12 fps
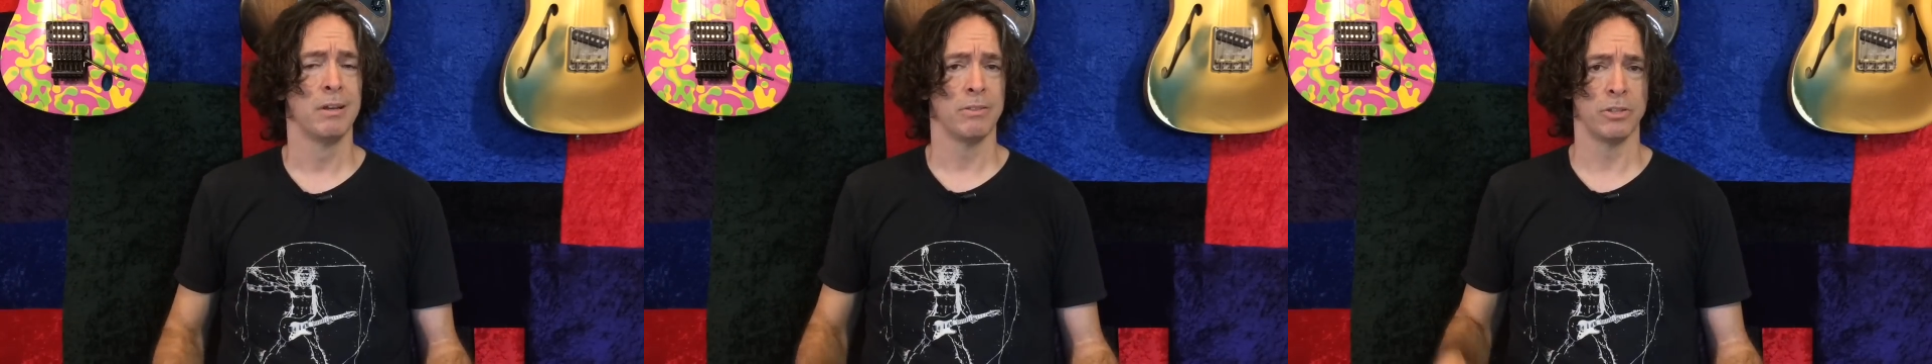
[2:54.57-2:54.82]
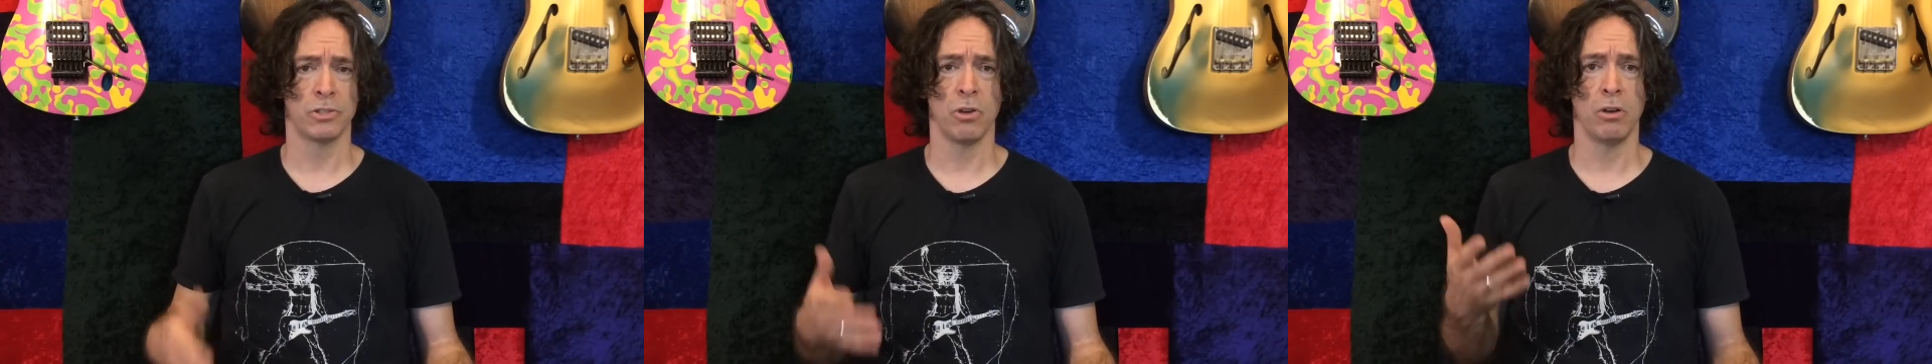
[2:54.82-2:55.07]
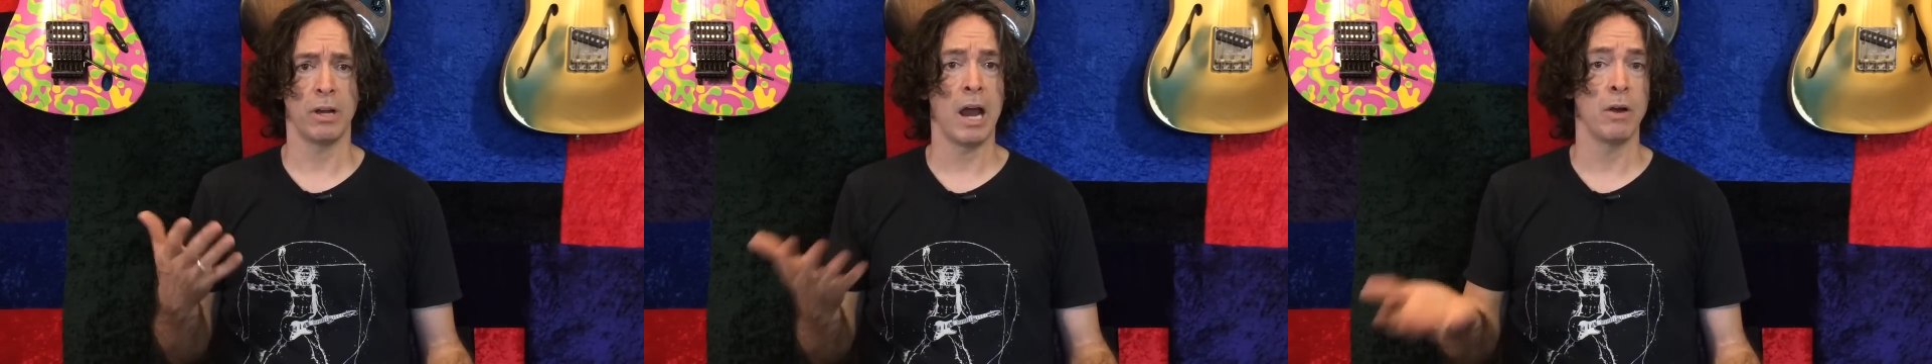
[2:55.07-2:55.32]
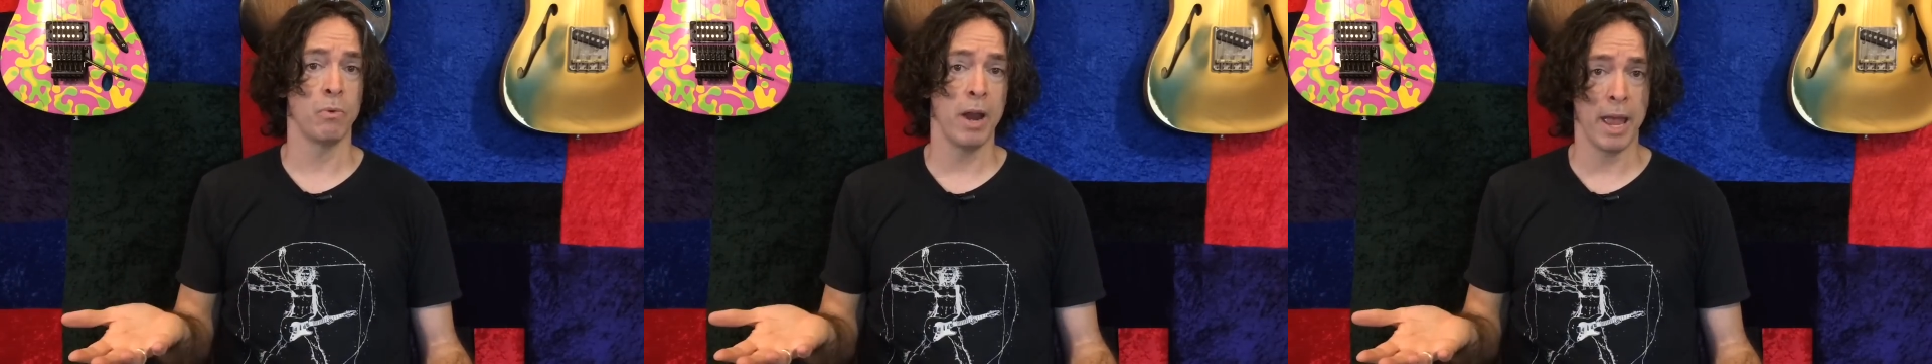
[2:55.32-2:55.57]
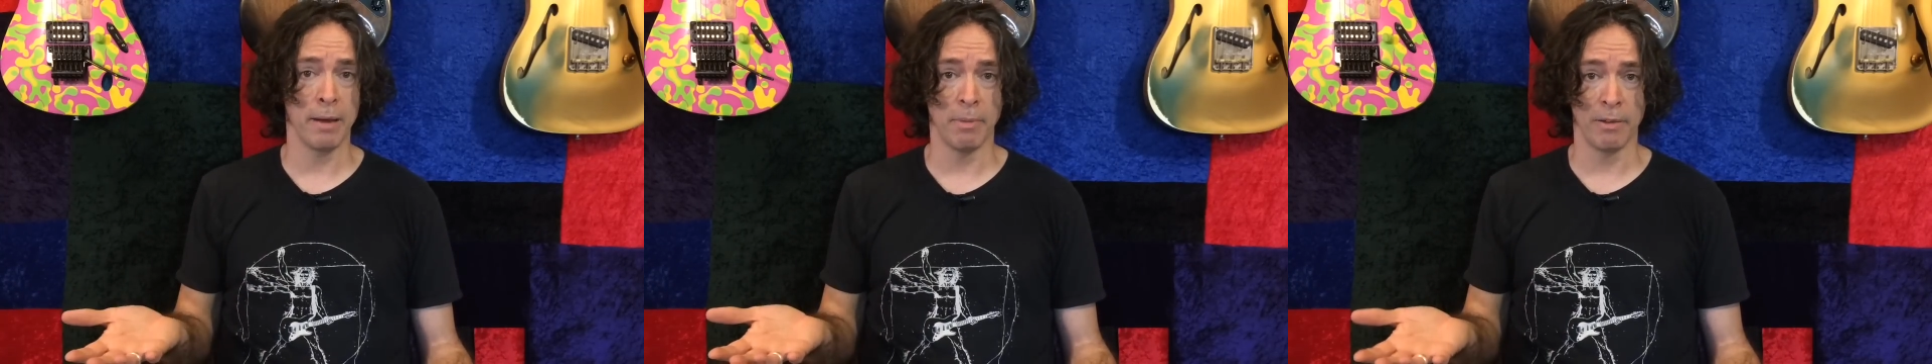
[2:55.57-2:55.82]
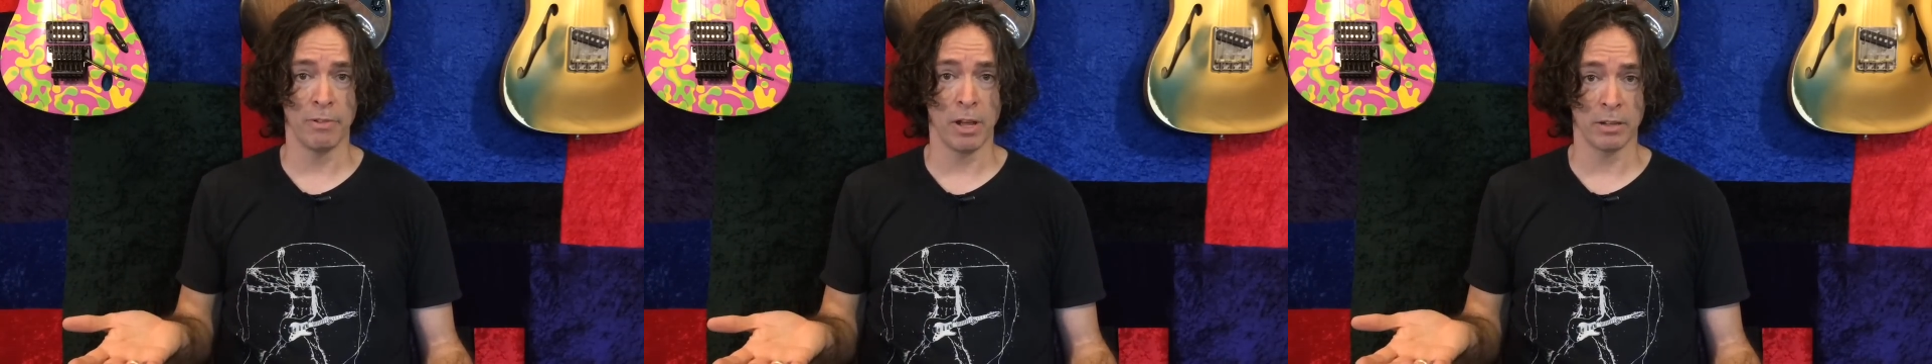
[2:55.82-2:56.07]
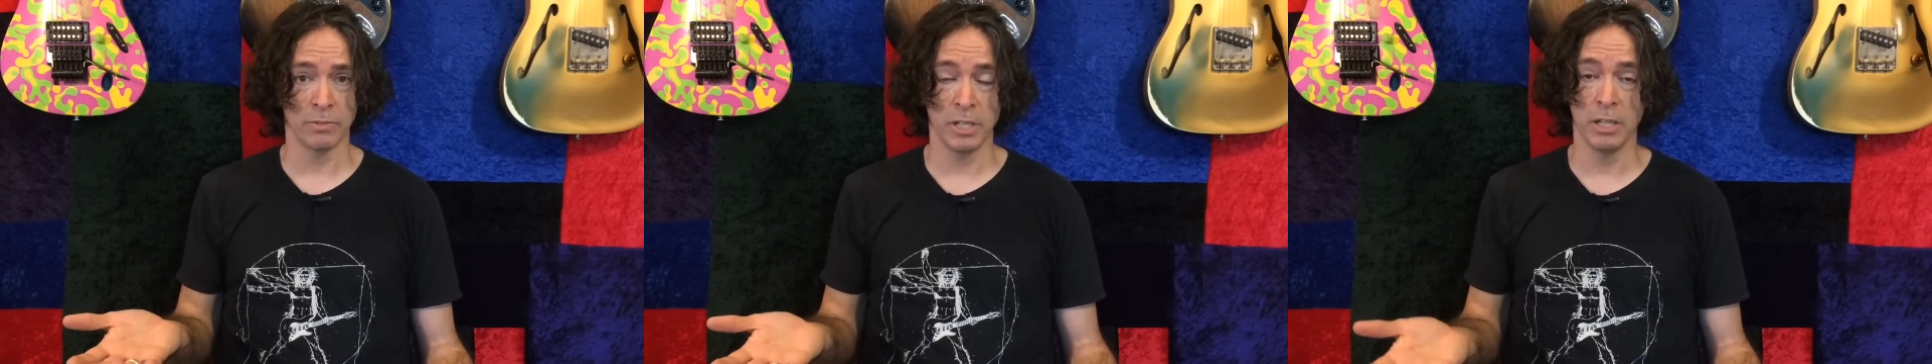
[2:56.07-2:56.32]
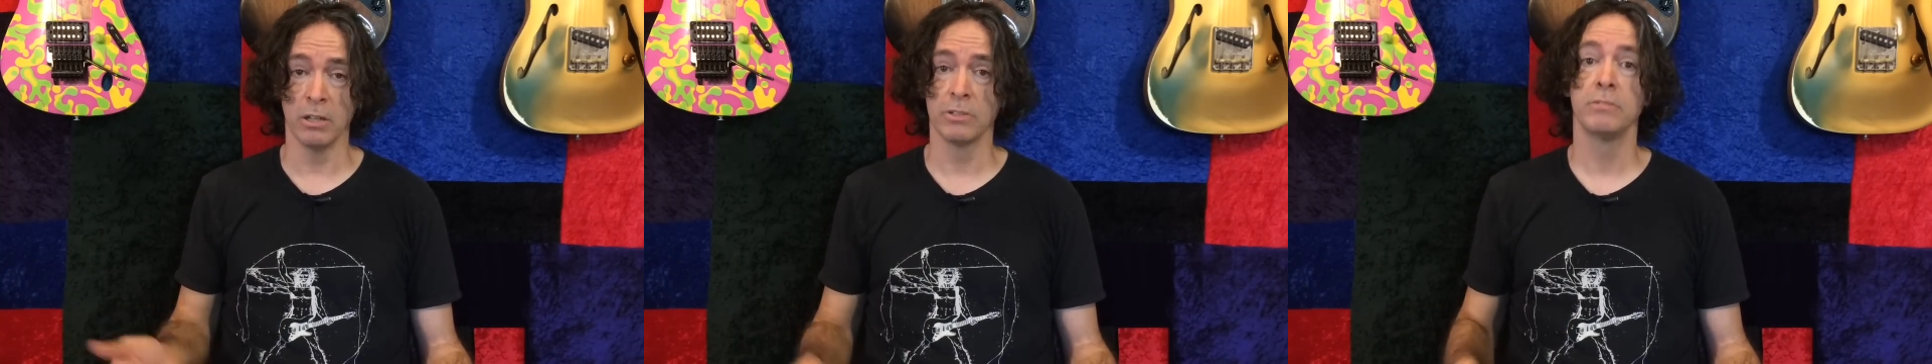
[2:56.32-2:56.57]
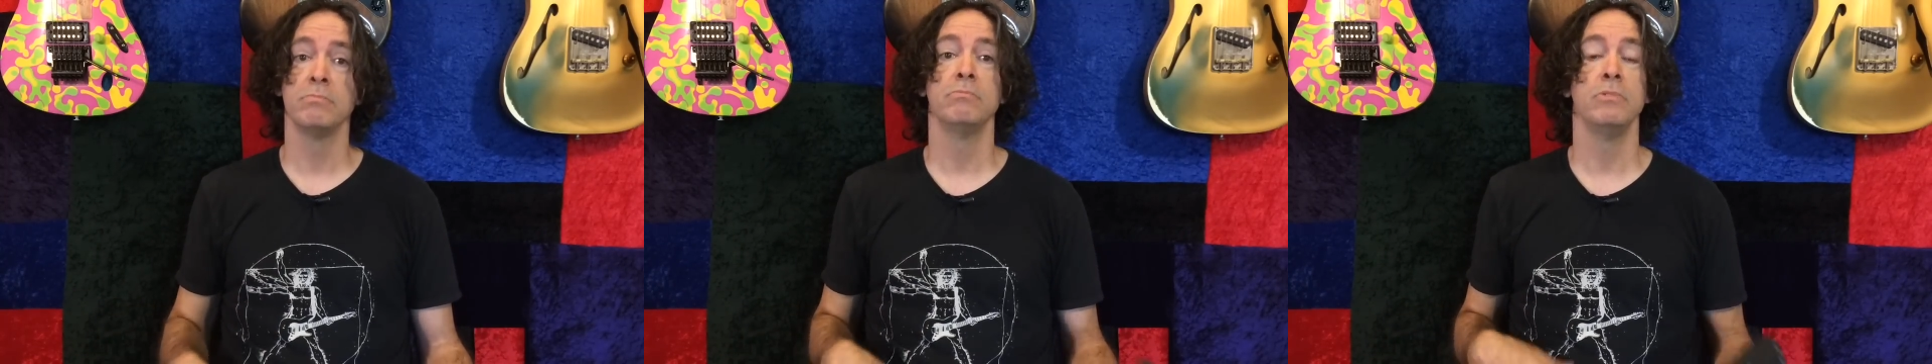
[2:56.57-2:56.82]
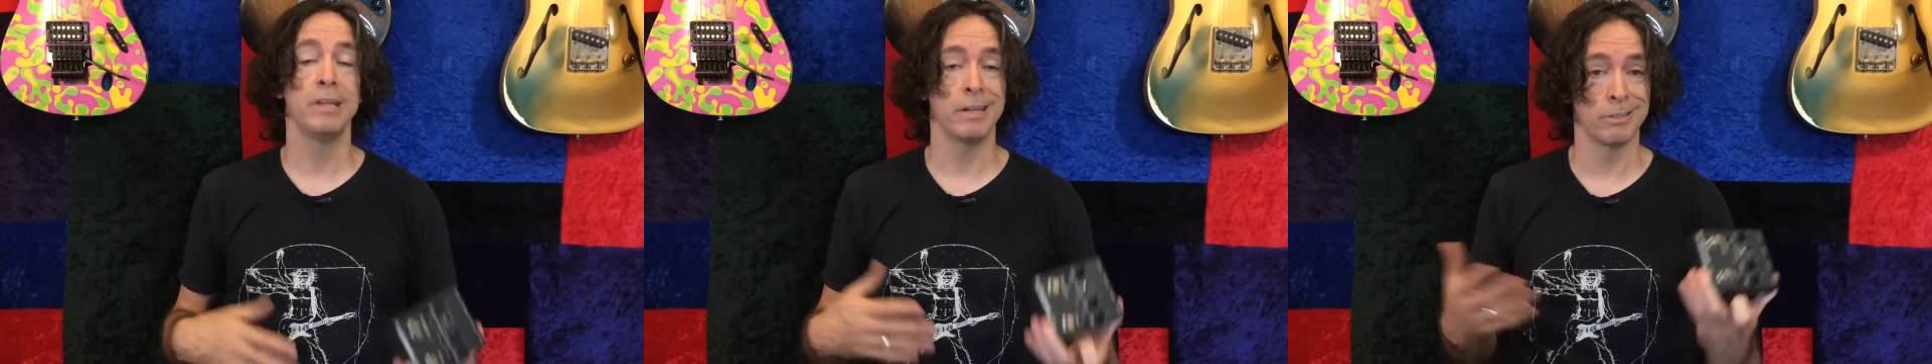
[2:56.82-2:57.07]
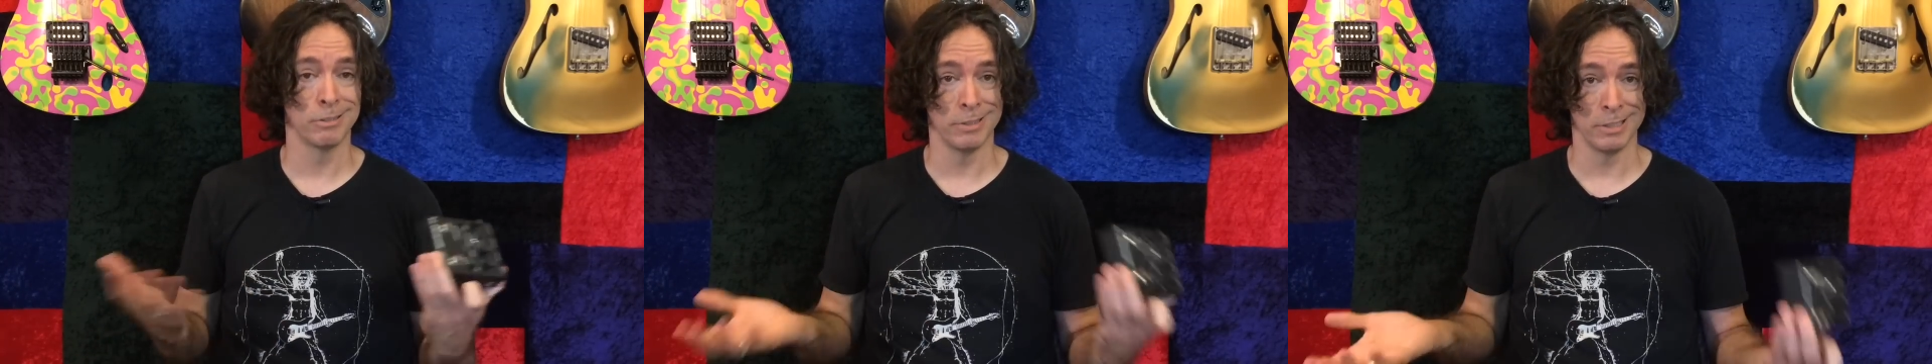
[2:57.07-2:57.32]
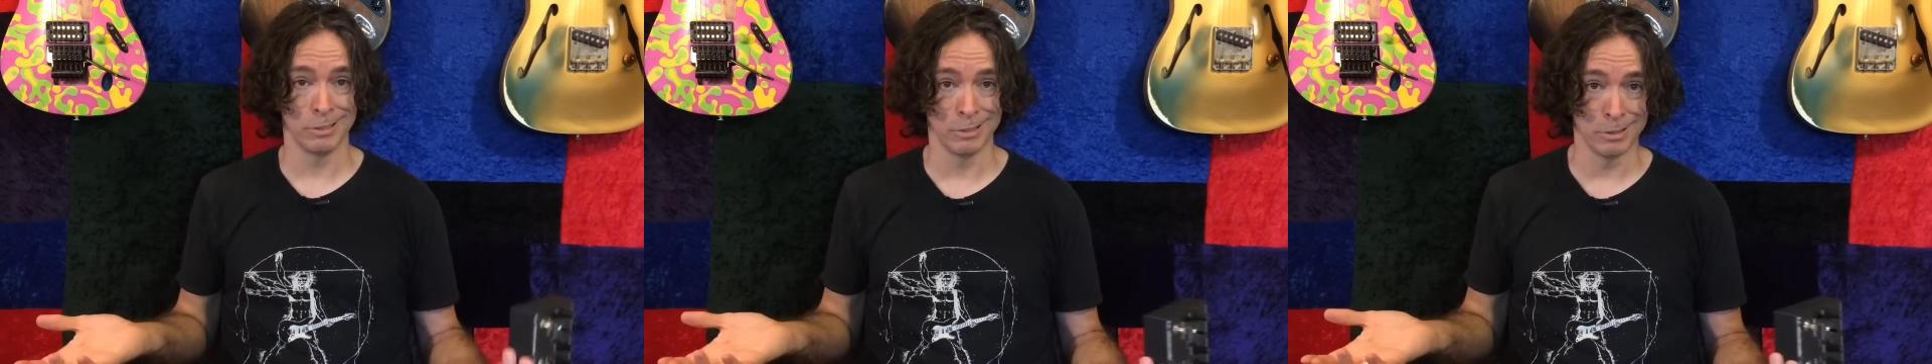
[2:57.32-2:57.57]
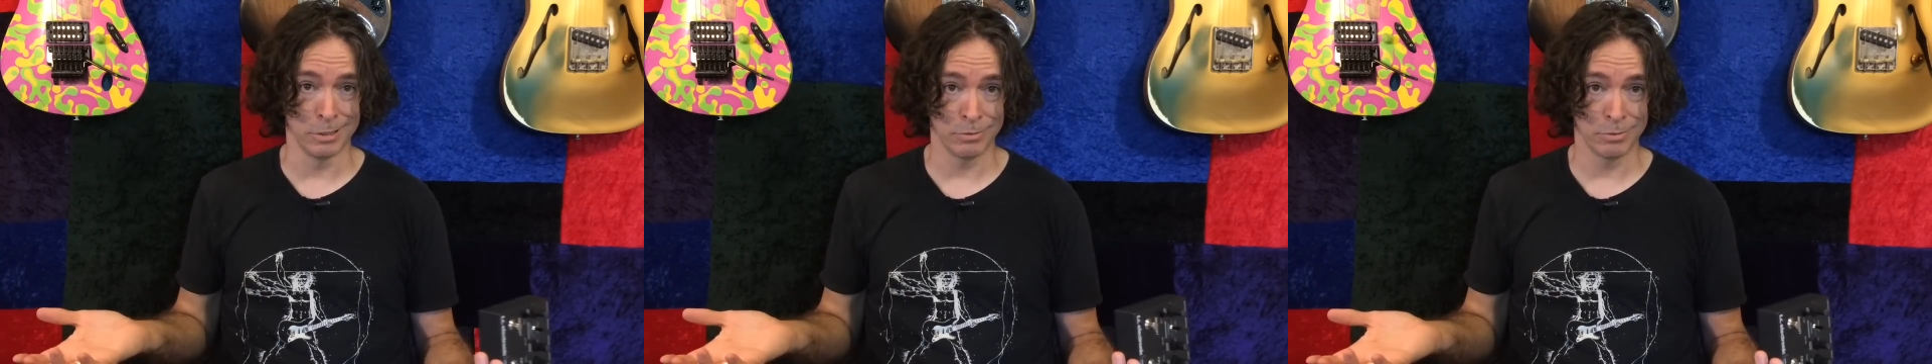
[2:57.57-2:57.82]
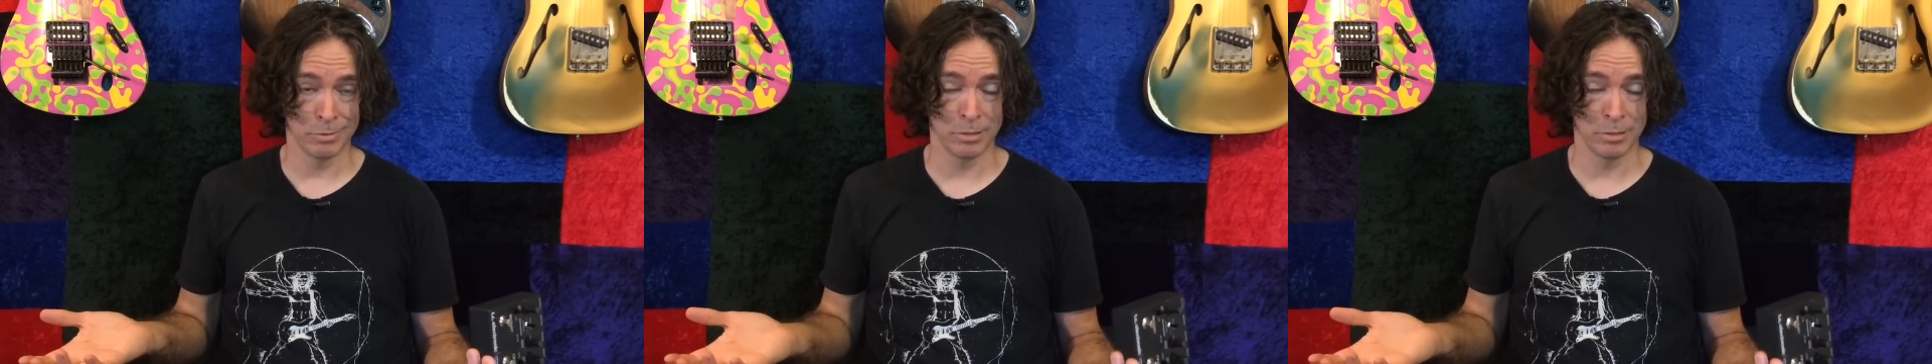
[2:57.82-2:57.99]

The song Iran by Flock of Seagulls, you gotta turn that shit off.